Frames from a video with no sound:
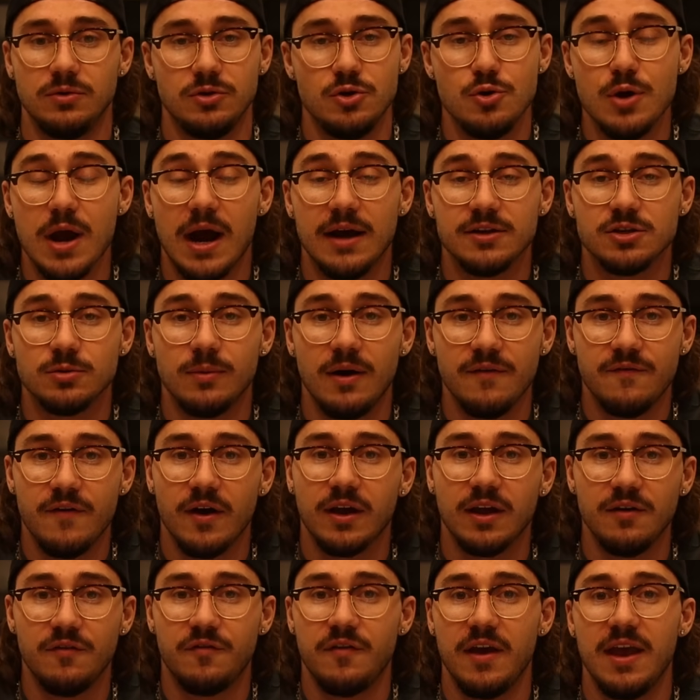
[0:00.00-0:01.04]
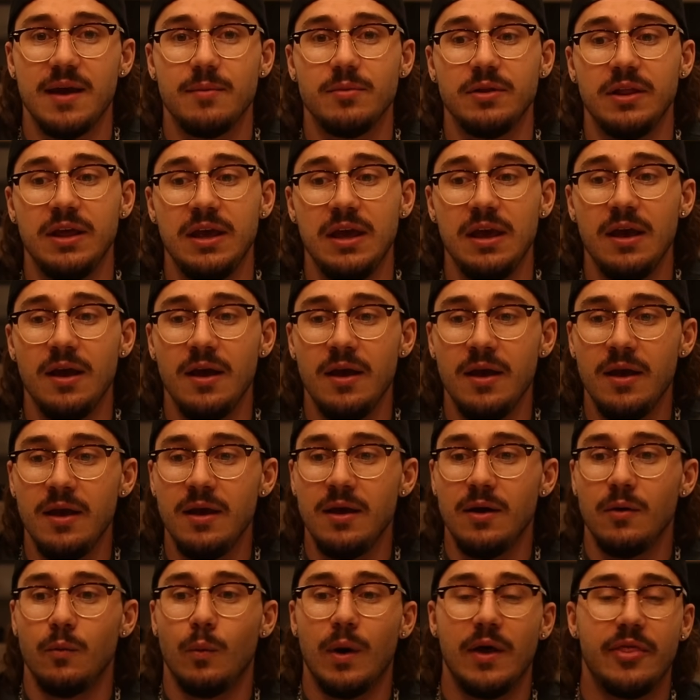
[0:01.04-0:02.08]
You guys are my fucking family.
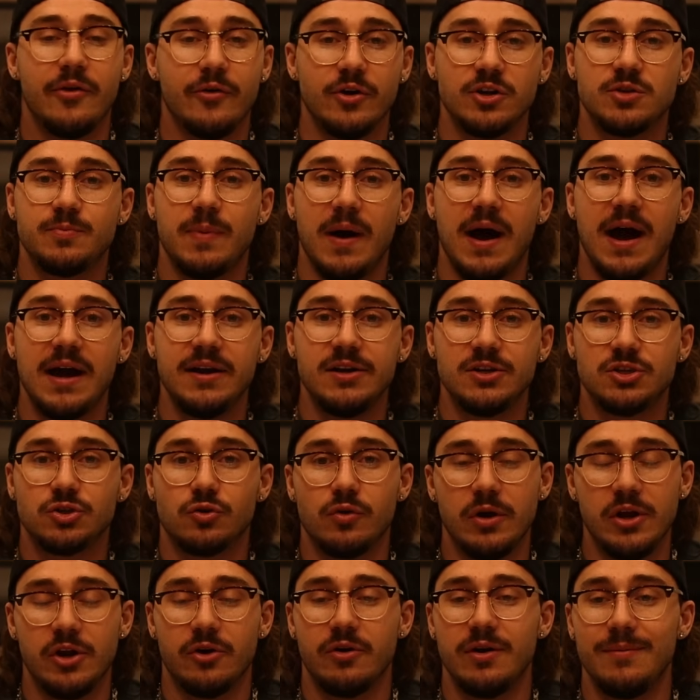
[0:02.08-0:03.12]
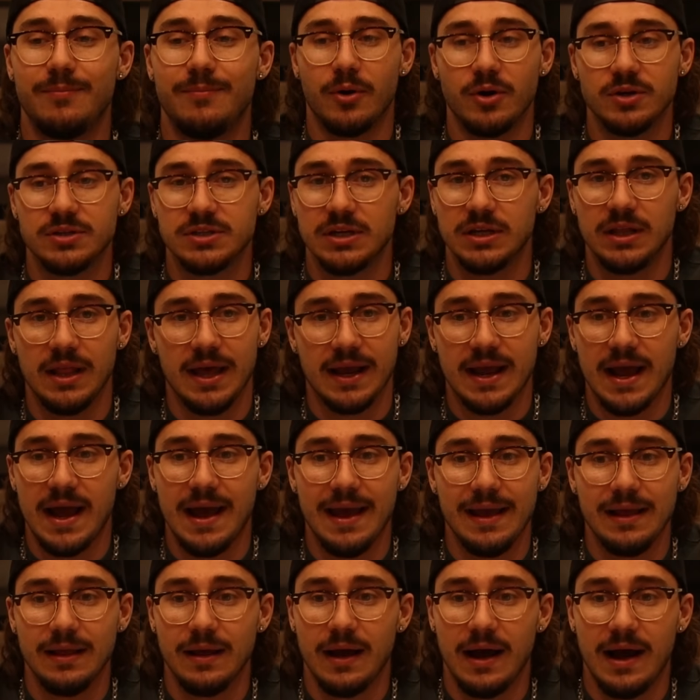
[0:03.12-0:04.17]
Whether it's behind a screen person, like
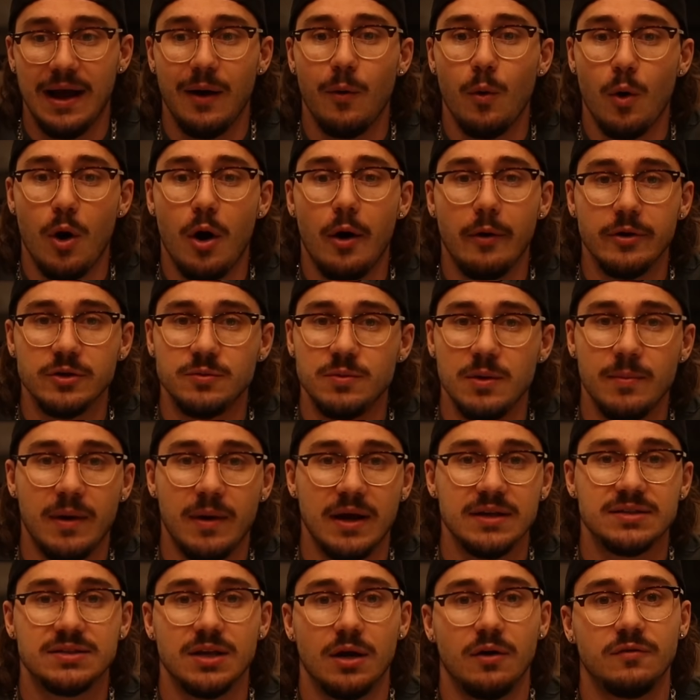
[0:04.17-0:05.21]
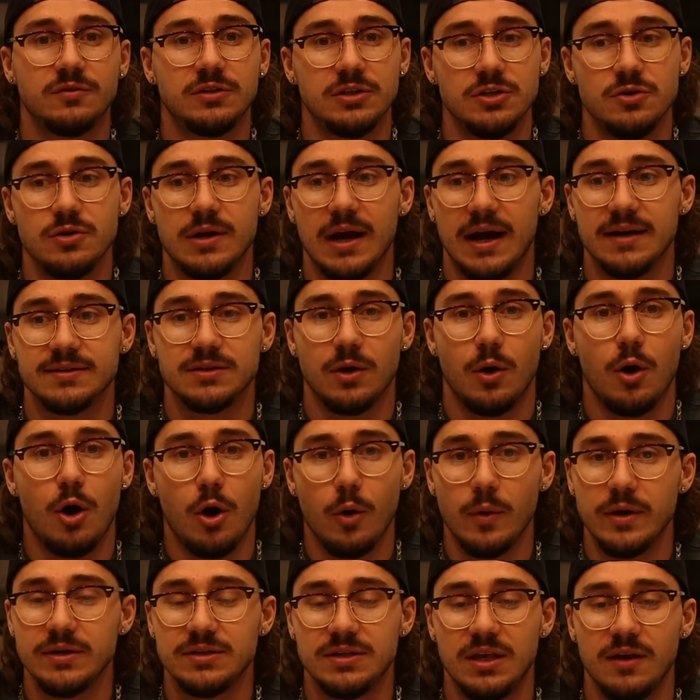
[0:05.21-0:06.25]
I will always be myself to you guys. I'll
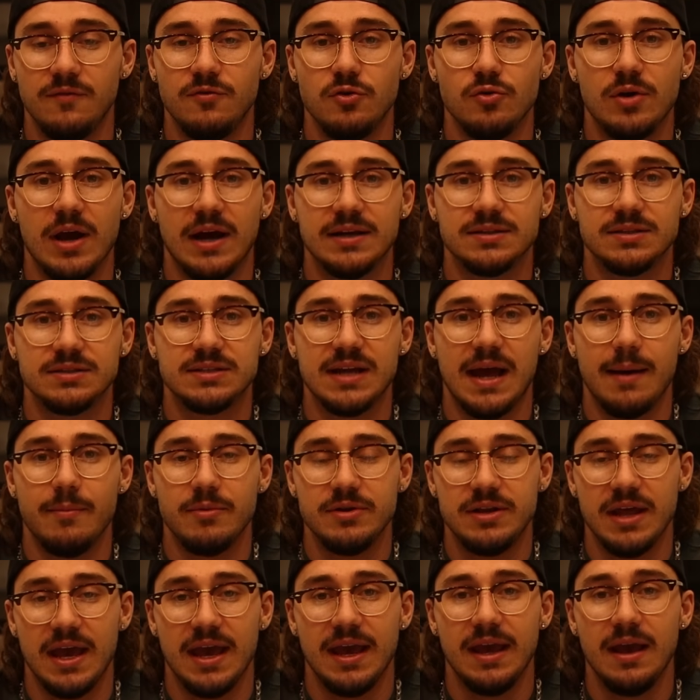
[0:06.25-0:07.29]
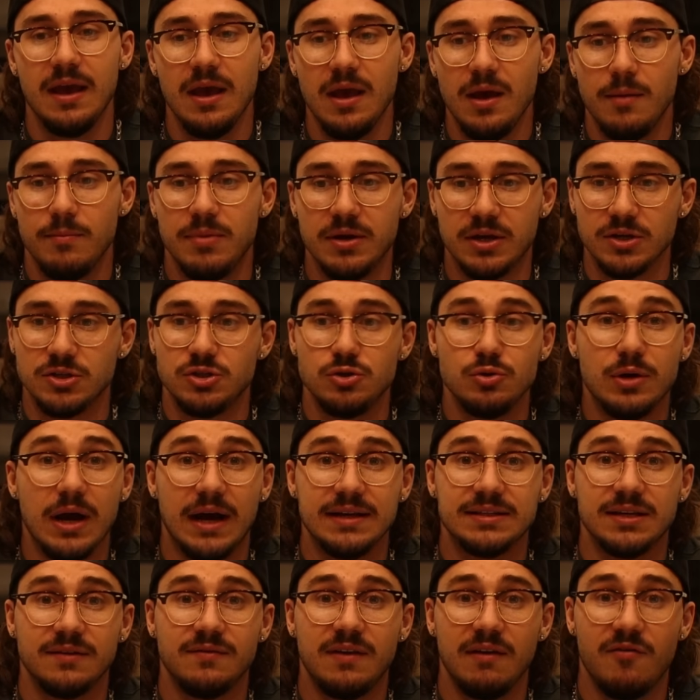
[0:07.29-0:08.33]
always give you guys the time of day because you
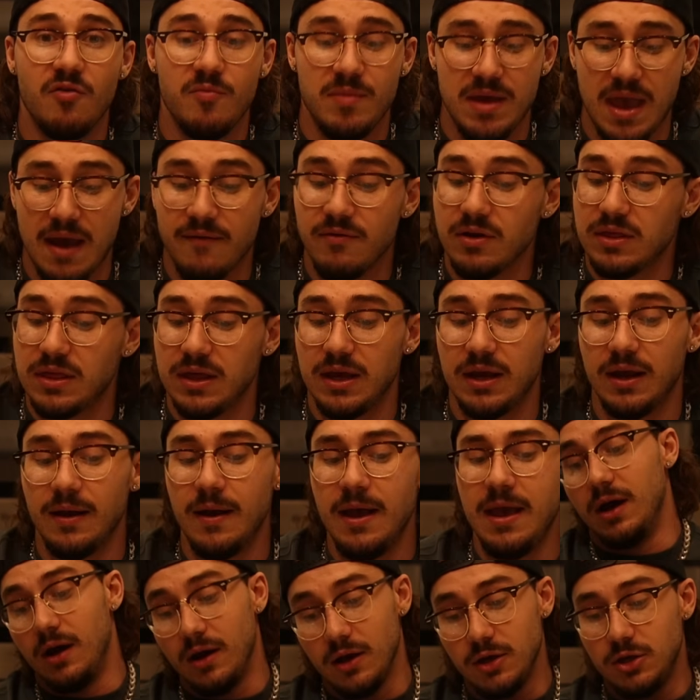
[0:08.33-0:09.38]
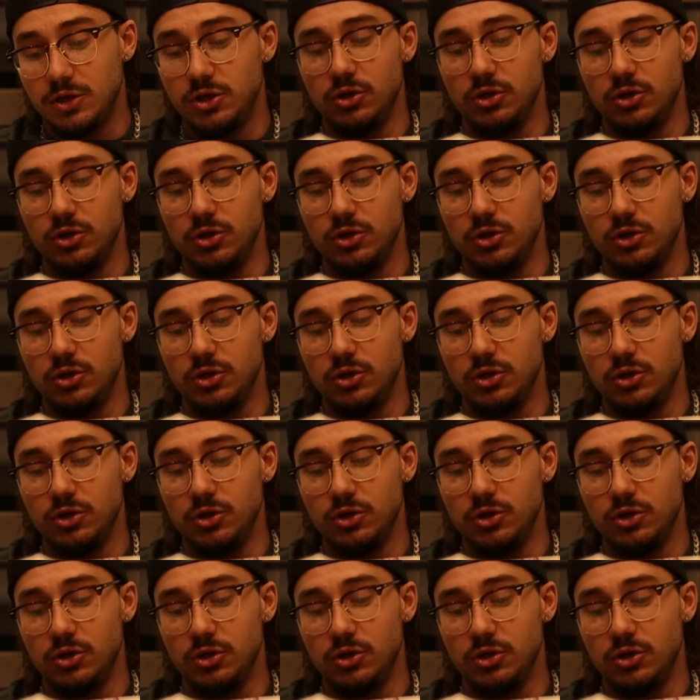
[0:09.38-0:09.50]
guys have given me everything. A